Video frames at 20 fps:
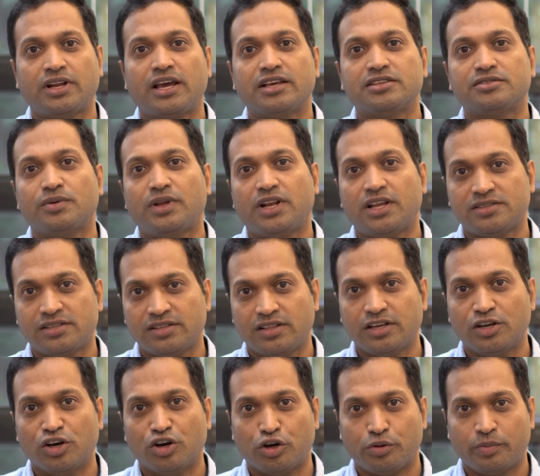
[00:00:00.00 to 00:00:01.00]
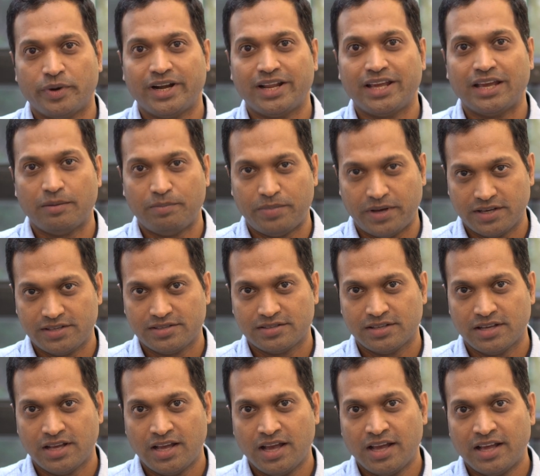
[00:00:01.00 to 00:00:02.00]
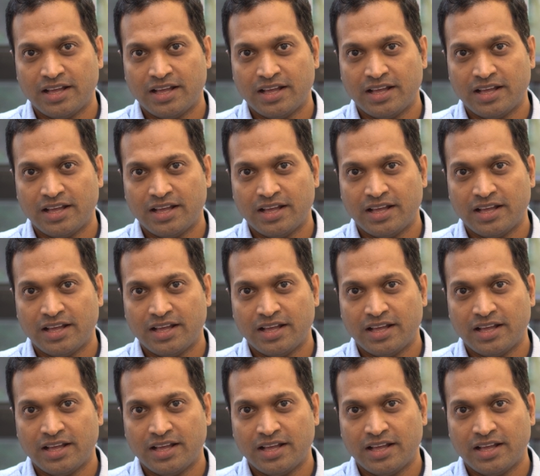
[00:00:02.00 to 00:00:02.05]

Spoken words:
as well as in the government capex,